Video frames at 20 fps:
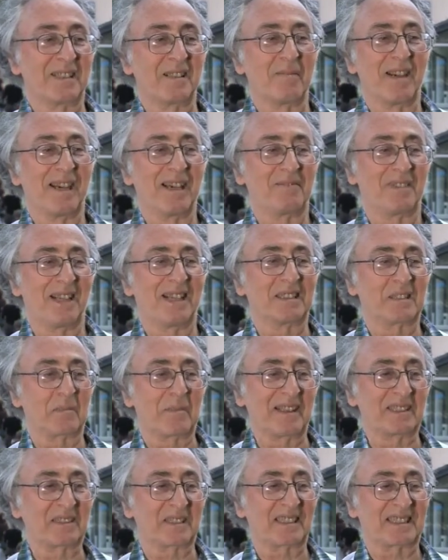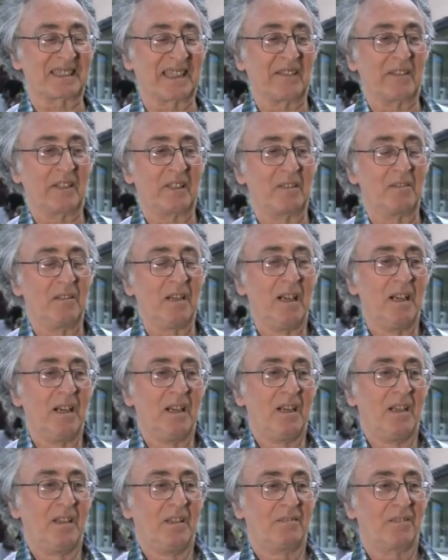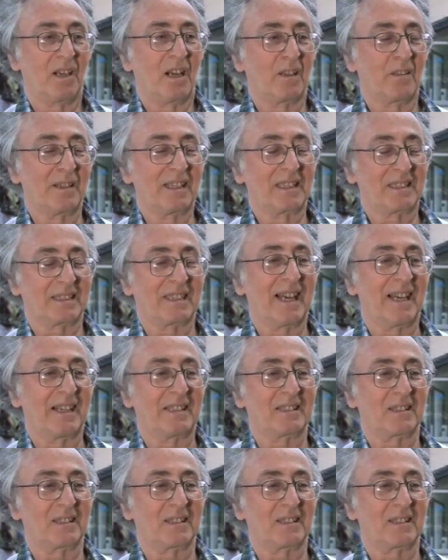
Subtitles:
You may find something interesting that you follow instead.